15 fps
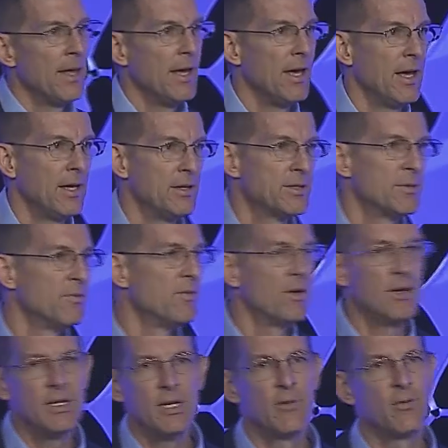and some
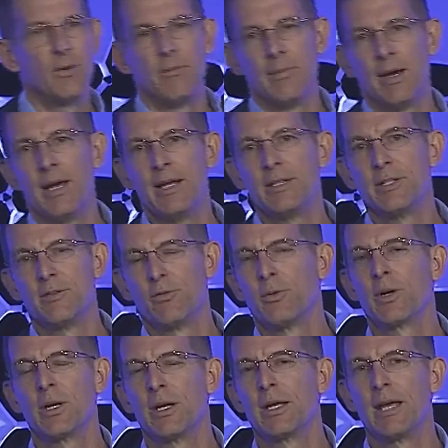very different mice if
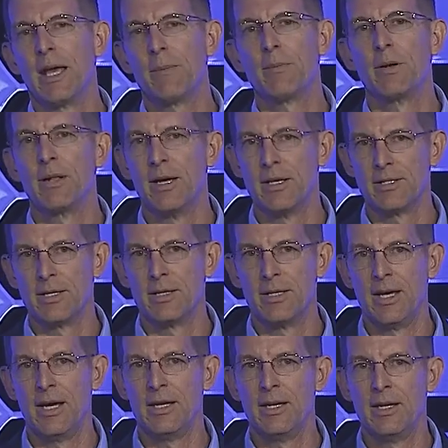we're going to capitalize on
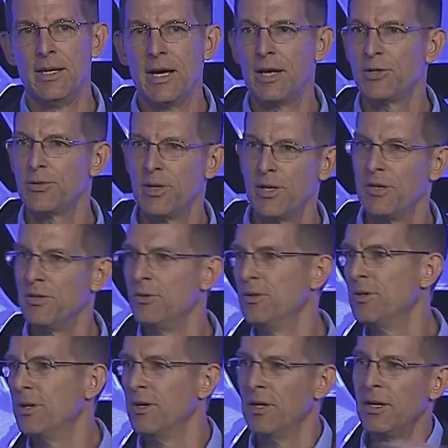that and not try to do
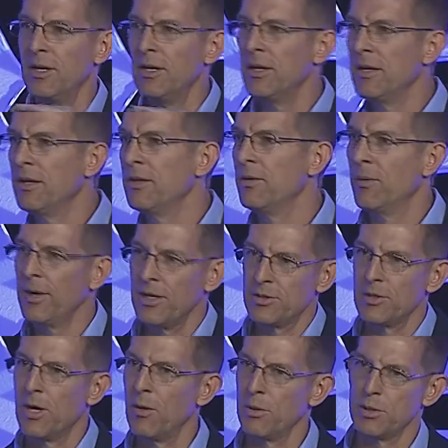the way
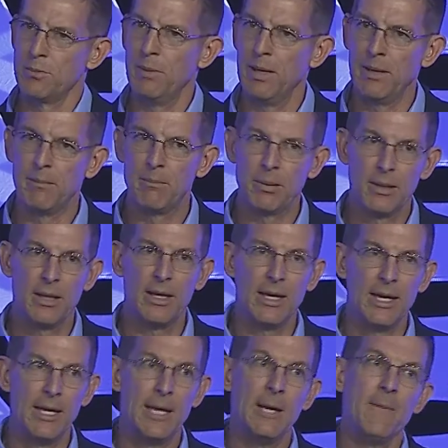it's always been
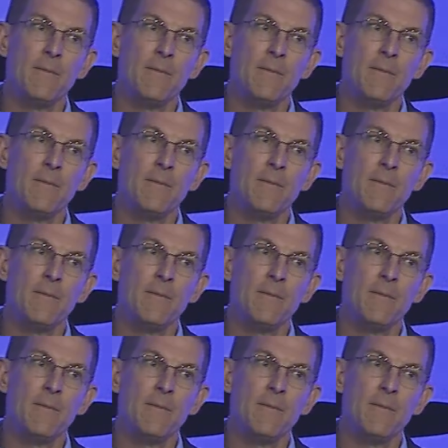play.